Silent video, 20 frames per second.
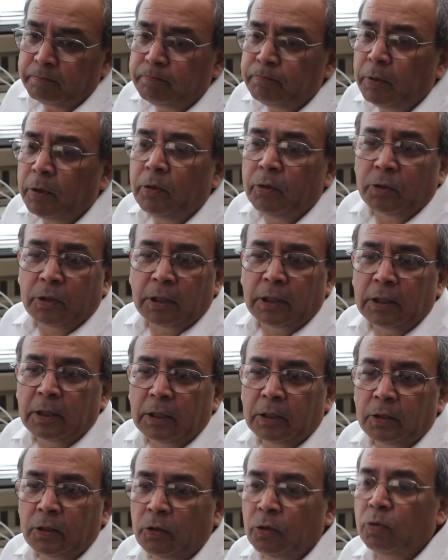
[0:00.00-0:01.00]
port
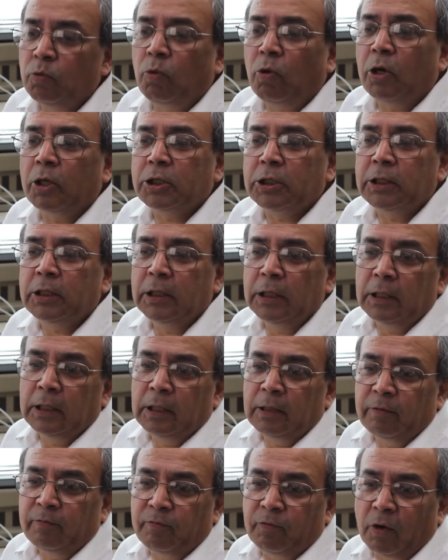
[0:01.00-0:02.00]
good water
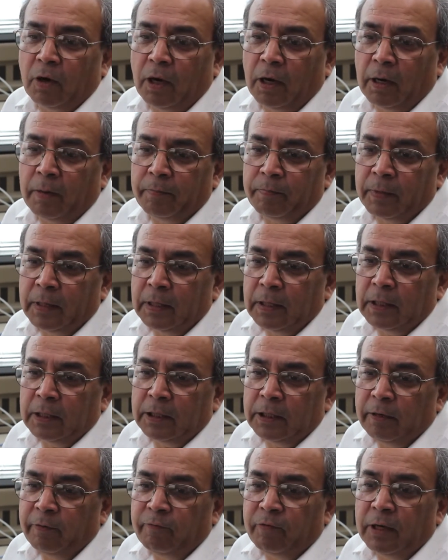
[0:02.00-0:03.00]
from
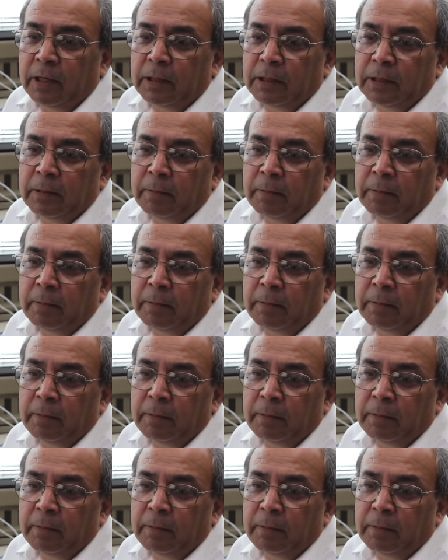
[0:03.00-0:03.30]
different